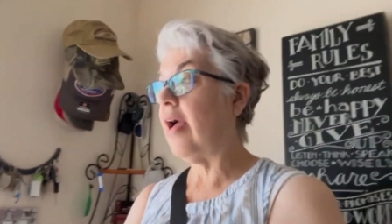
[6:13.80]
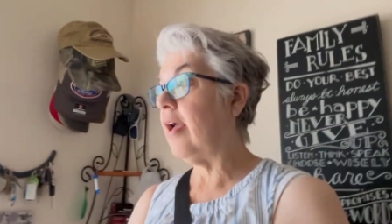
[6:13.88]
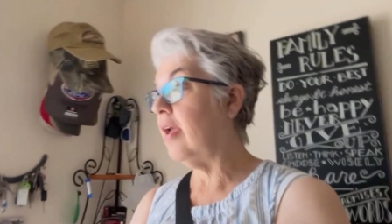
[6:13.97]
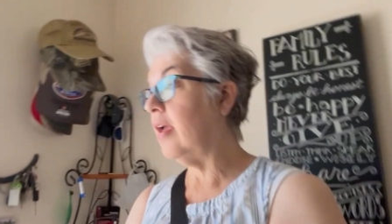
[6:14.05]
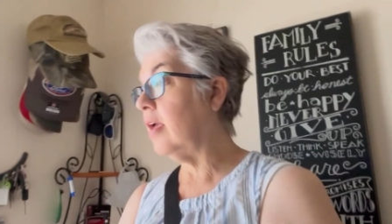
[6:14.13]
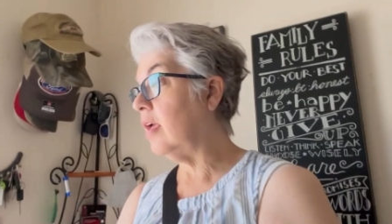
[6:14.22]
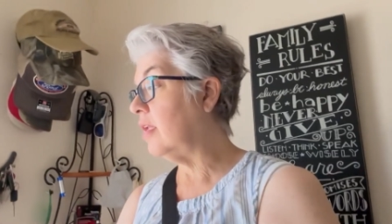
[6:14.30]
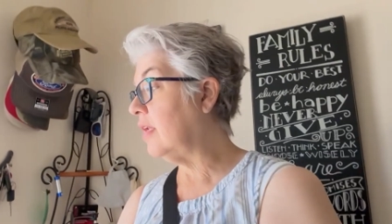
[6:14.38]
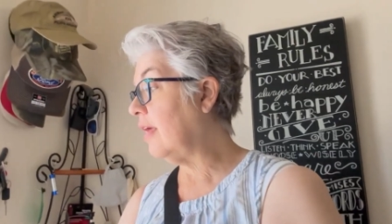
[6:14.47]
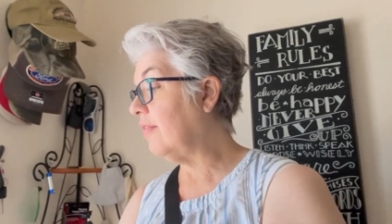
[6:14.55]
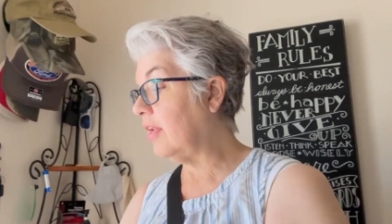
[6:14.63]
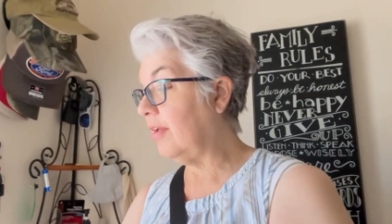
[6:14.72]
I
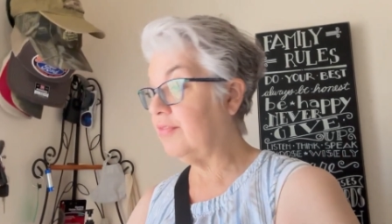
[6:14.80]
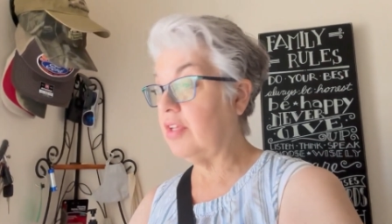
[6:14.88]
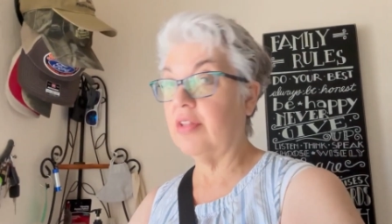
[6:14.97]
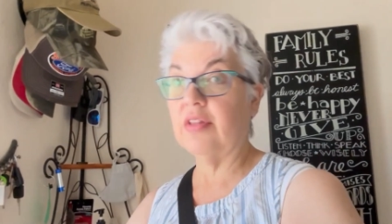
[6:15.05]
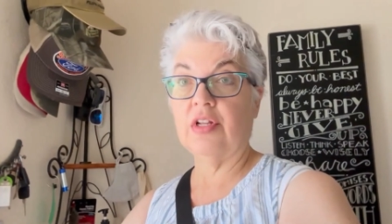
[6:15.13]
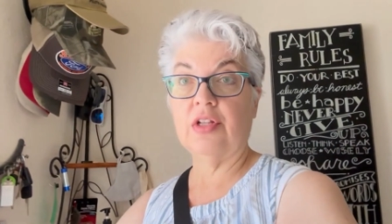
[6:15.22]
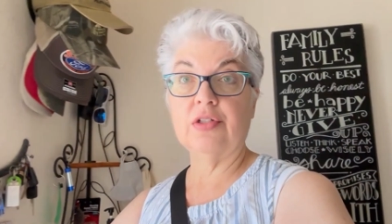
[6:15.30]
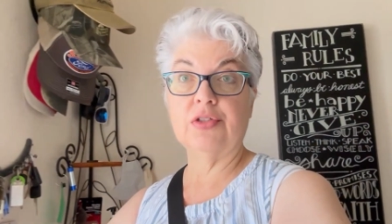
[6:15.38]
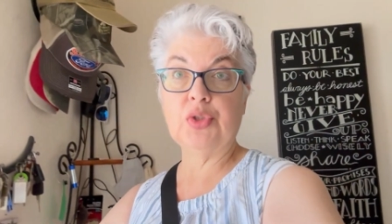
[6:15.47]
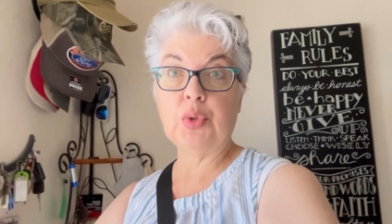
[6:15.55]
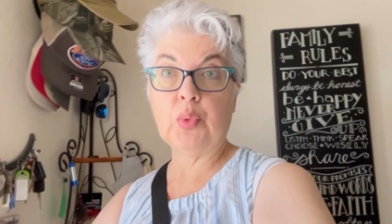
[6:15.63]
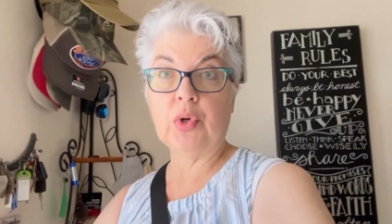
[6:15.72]
now that I've done the
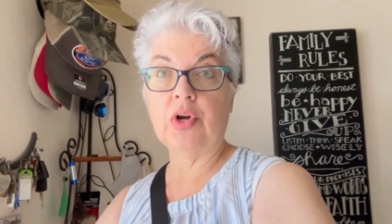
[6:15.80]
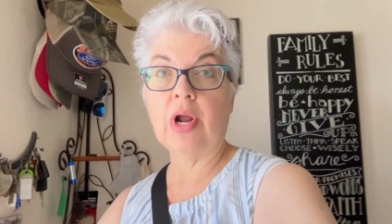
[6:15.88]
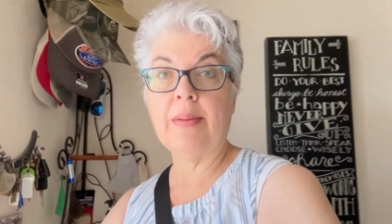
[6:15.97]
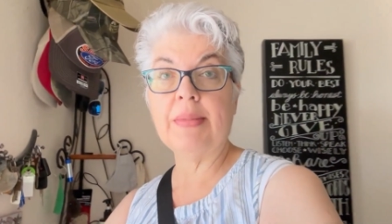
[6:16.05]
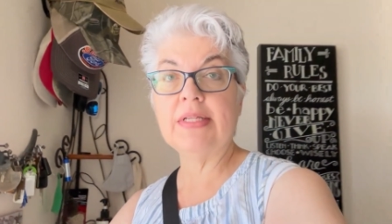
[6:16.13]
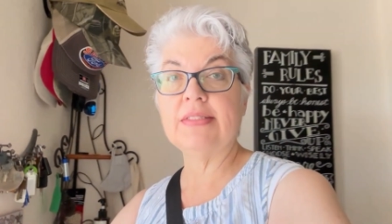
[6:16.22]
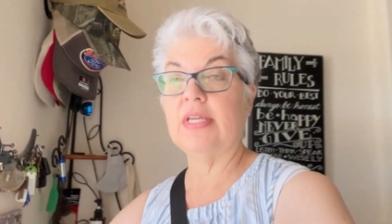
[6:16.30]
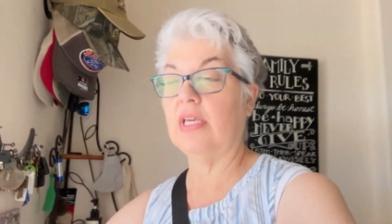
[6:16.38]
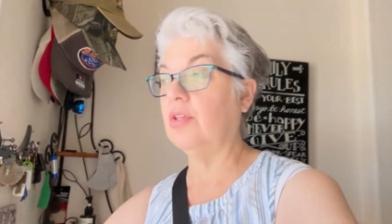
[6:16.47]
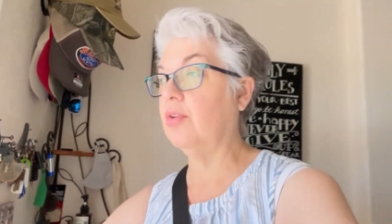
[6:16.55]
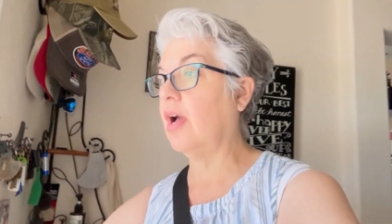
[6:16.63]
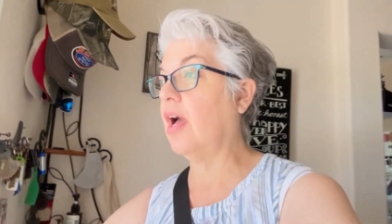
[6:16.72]
little tour, I'm gonna
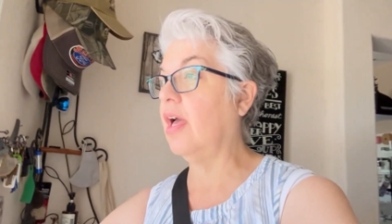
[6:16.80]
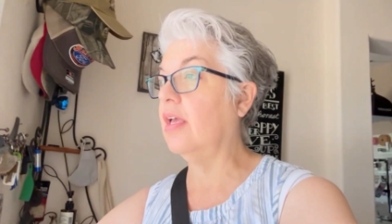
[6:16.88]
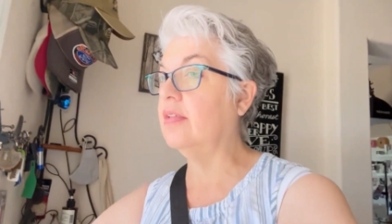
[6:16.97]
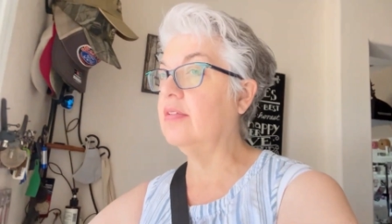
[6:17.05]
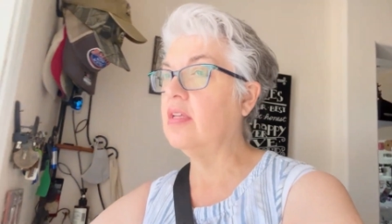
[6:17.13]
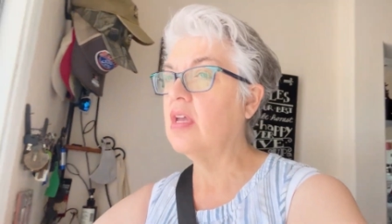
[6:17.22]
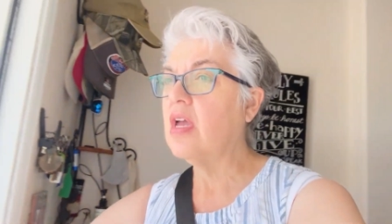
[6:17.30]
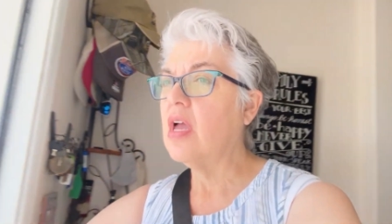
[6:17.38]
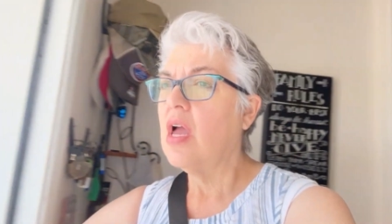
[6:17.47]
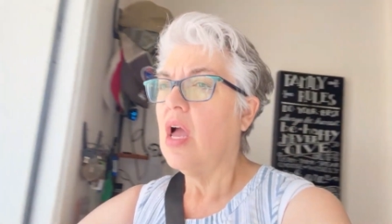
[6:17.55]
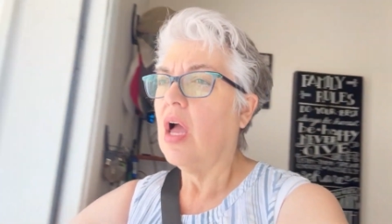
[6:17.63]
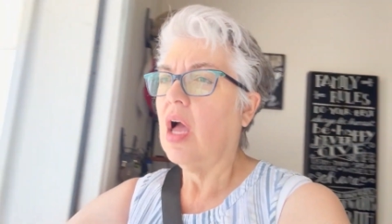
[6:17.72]
take you guys
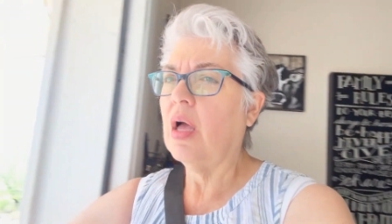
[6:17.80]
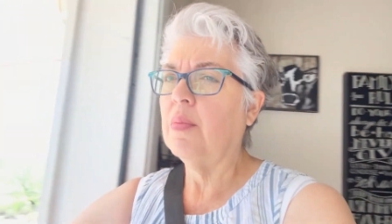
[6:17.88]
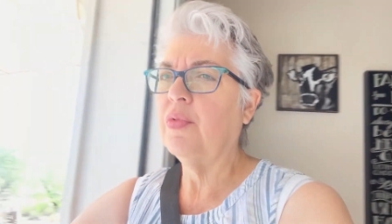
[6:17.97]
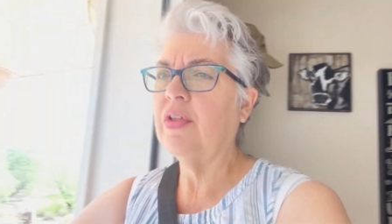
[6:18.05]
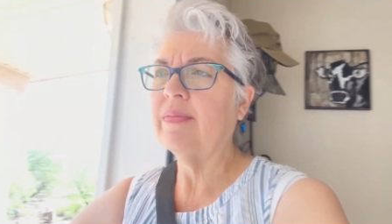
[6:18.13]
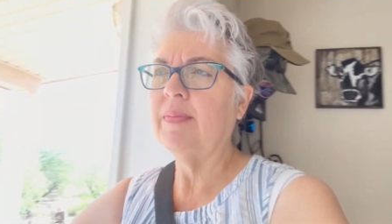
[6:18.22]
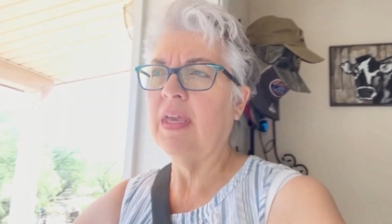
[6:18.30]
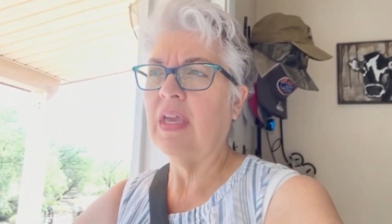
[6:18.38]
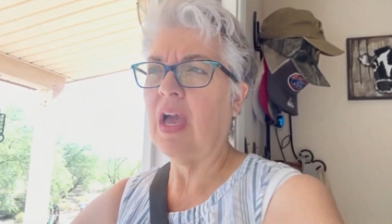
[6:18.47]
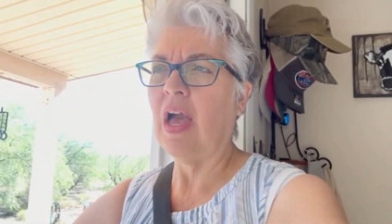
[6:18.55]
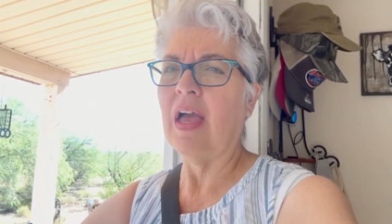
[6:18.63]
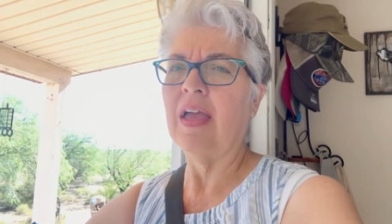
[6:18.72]
um, with
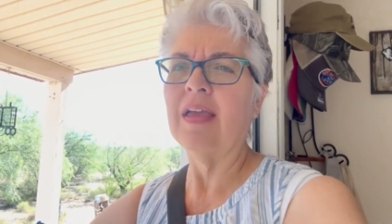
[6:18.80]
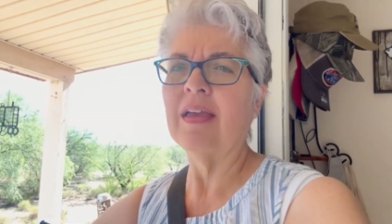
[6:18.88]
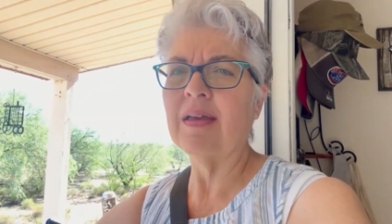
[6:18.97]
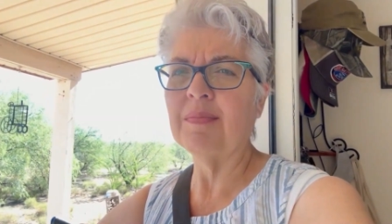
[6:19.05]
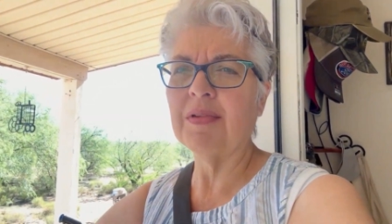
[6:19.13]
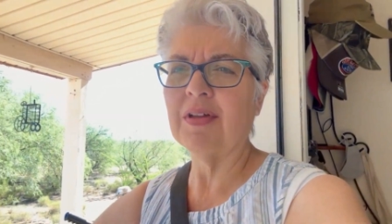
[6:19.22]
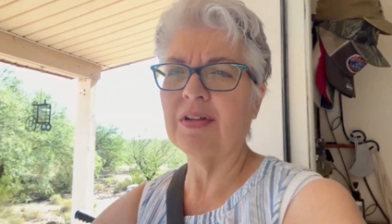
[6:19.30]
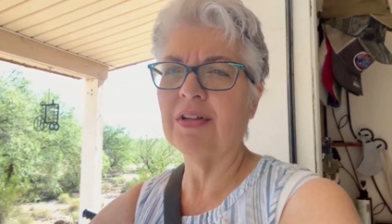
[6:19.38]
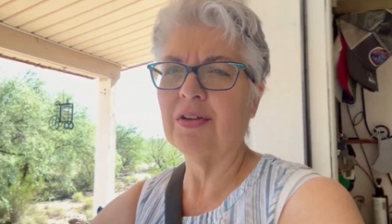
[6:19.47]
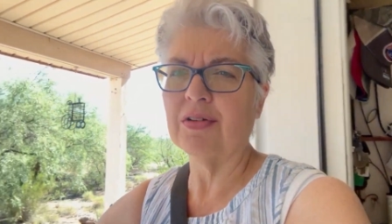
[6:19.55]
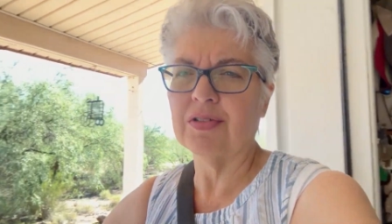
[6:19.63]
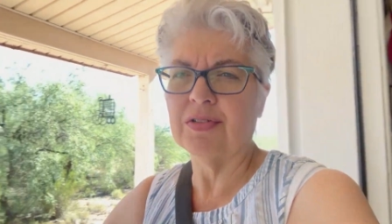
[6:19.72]
me. I am
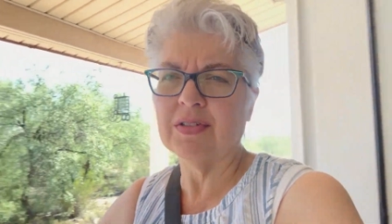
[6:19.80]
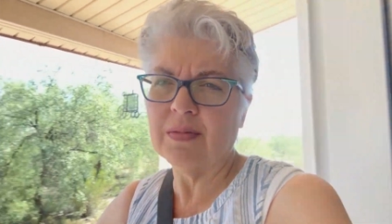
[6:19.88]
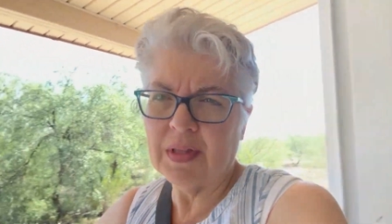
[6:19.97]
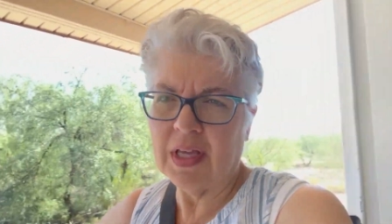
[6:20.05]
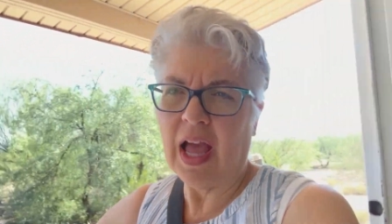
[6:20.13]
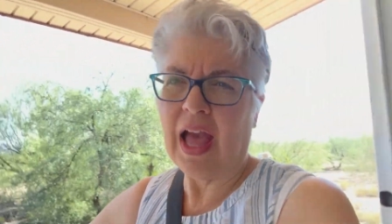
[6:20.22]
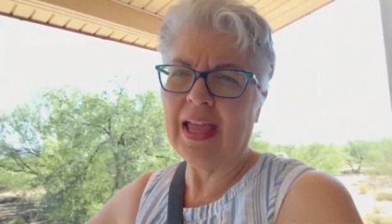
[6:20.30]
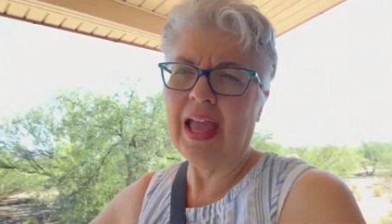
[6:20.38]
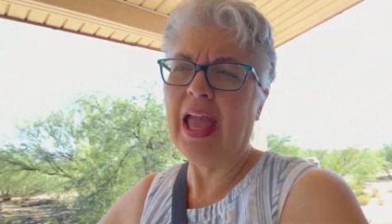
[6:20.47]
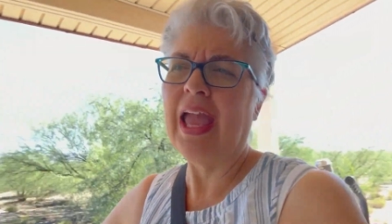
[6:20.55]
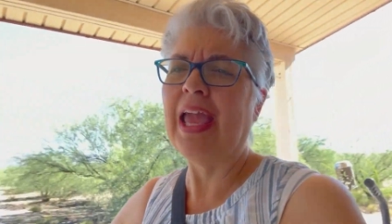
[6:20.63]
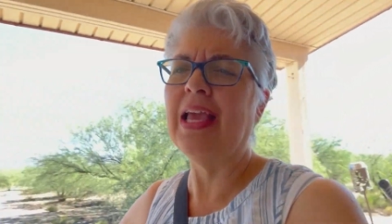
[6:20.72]
gonna go do something I
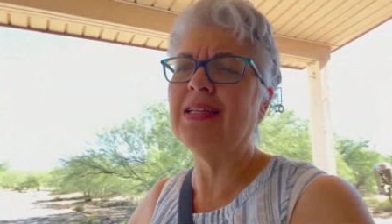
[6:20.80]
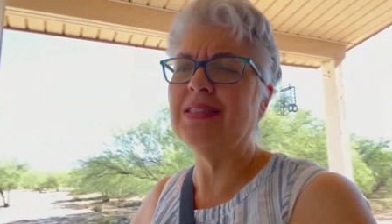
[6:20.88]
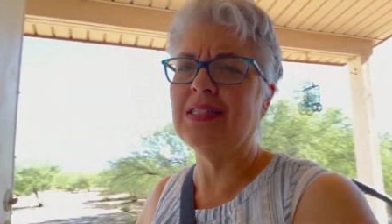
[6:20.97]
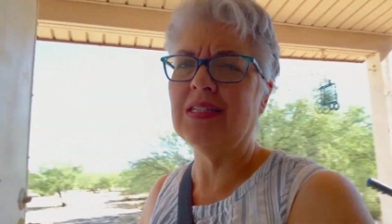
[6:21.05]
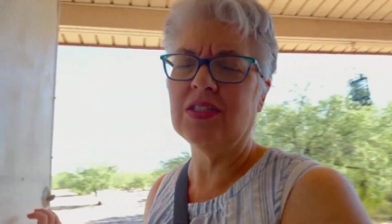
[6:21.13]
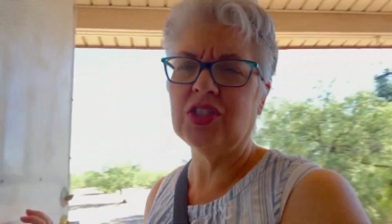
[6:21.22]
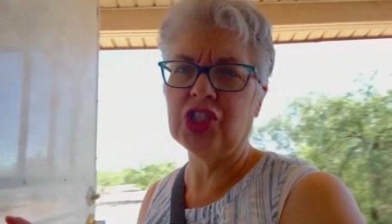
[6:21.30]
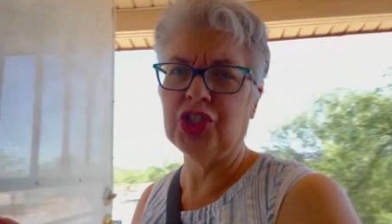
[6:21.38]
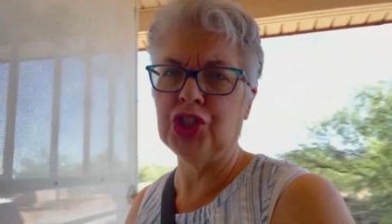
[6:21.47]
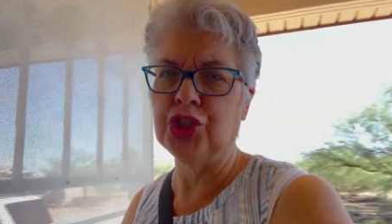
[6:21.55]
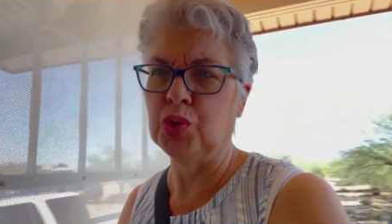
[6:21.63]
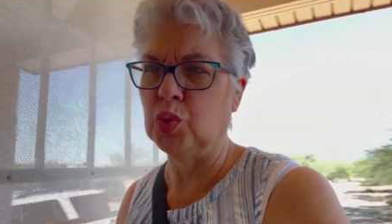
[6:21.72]
hate to
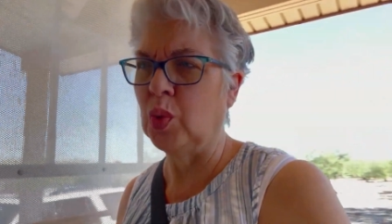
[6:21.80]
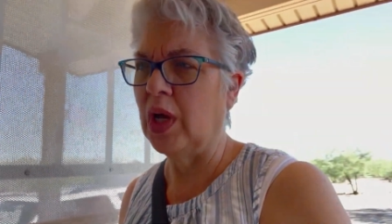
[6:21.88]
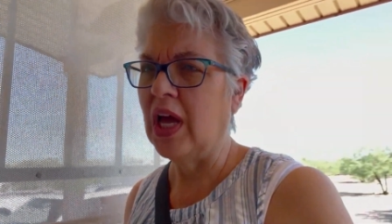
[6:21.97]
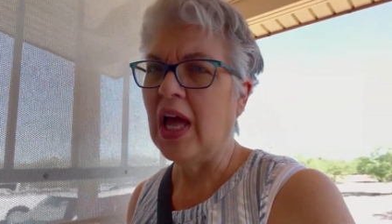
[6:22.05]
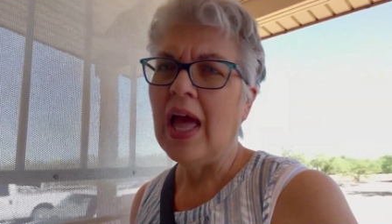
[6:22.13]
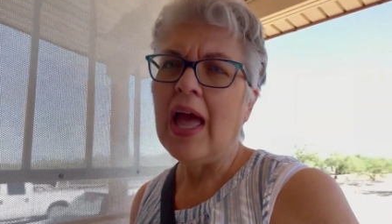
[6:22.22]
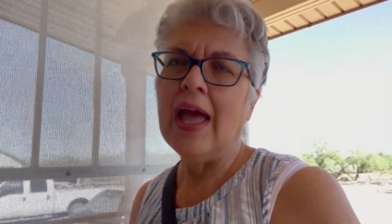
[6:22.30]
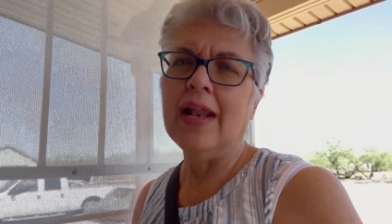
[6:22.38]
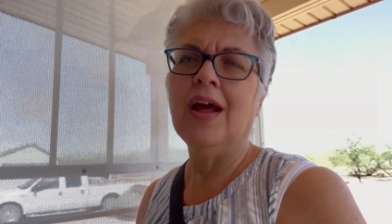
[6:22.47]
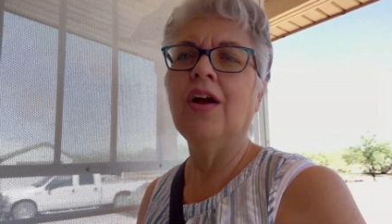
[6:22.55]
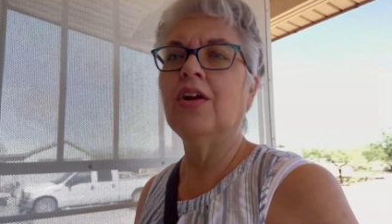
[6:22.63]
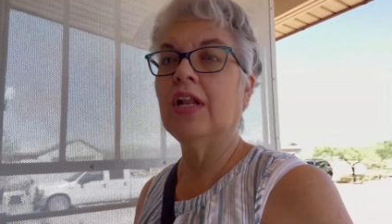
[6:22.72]
do
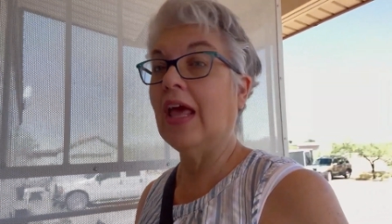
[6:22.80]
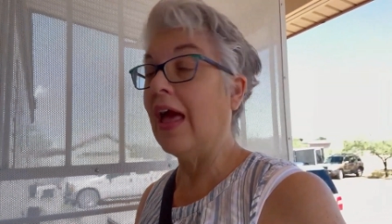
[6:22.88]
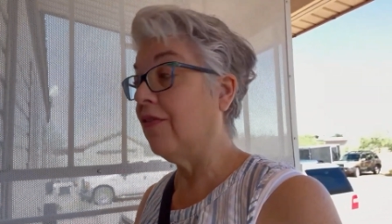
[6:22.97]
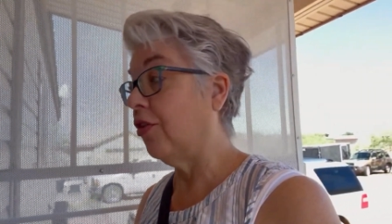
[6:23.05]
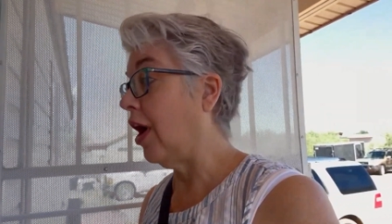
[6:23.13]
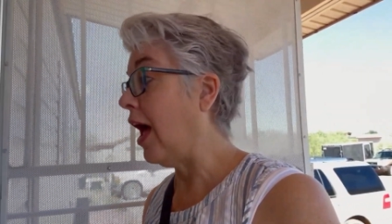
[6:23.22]
and hardly ever